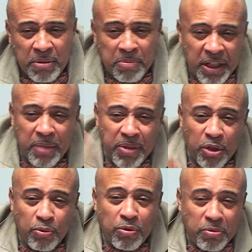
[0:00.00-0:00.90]
but I'm in
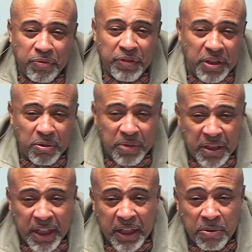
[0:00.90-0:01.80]
a room filled with
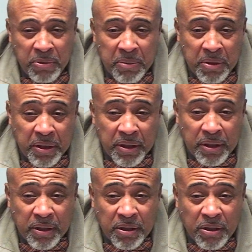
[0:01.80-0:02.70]
naked women.
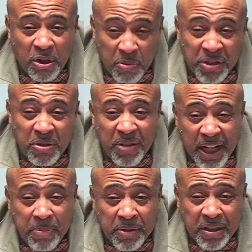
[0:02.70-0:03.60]
Cause what's gonna
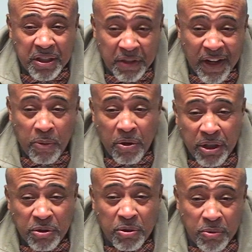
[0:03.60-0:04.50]
happen if I
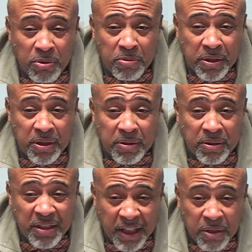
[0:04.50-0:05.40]
walk into a room with
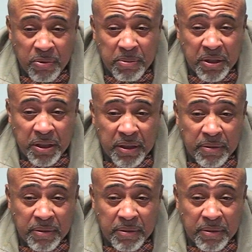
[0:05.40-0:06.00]
naked women?